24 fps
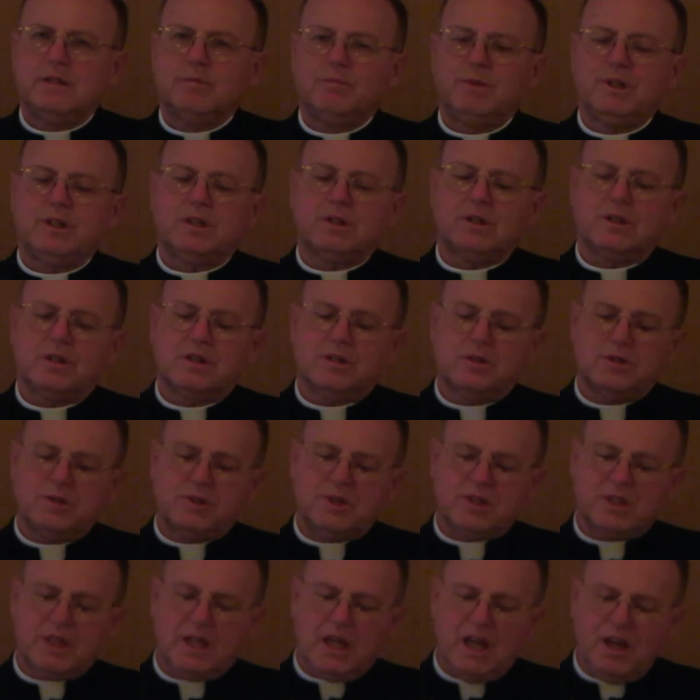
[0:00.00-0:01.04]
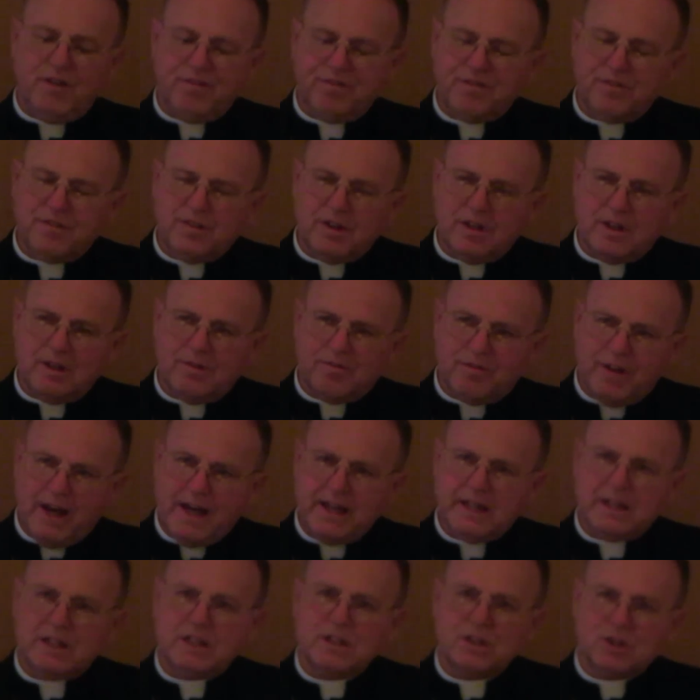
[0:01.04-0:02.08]
because if
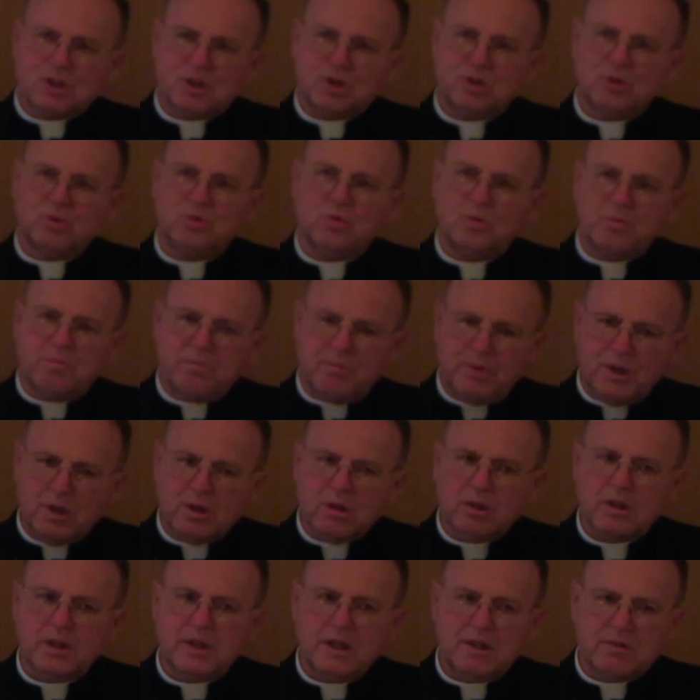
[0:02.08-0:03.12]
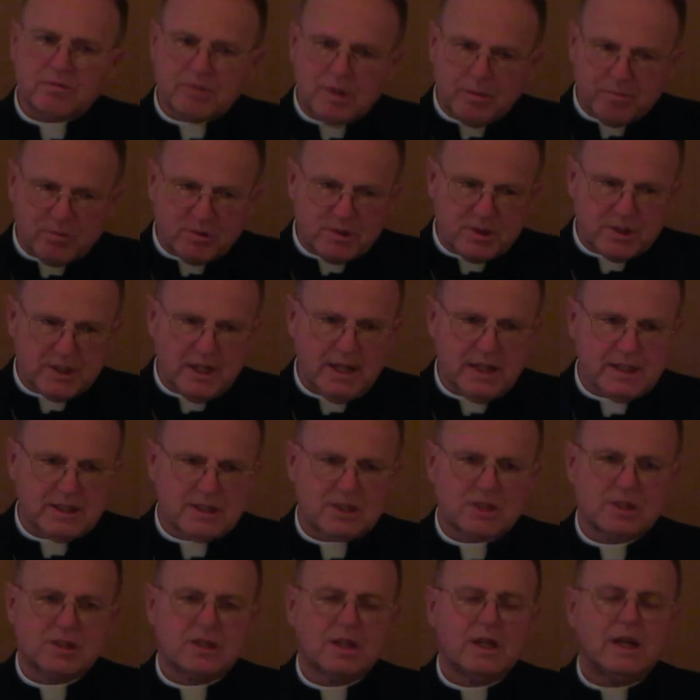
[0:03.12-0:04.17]
Vatican II merely
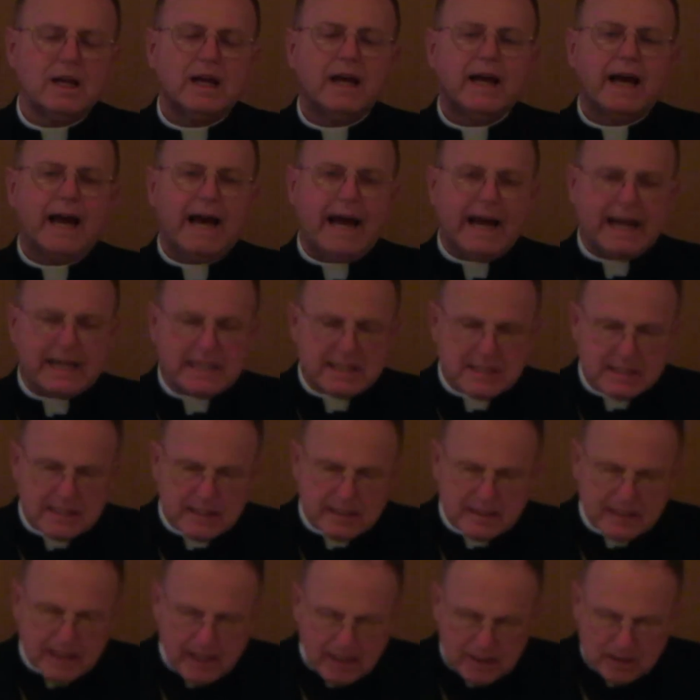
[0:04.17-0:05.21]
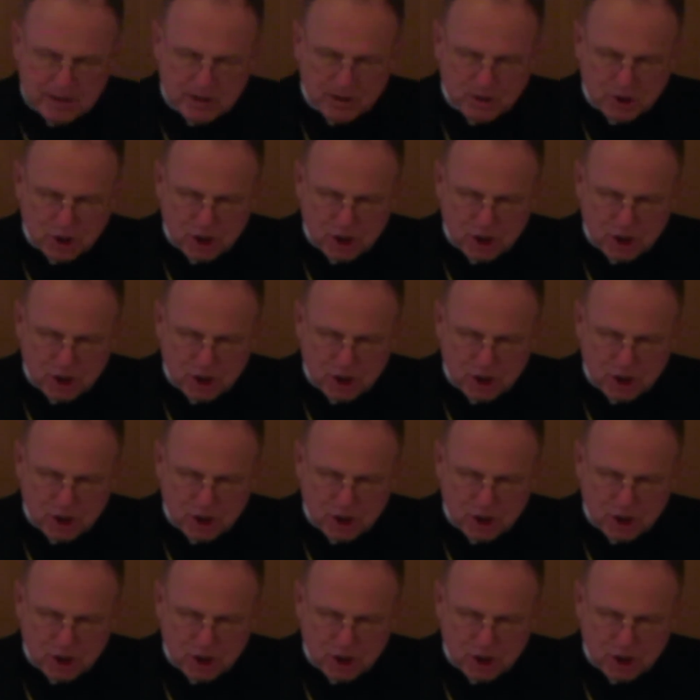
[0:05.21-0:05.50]
represents accidental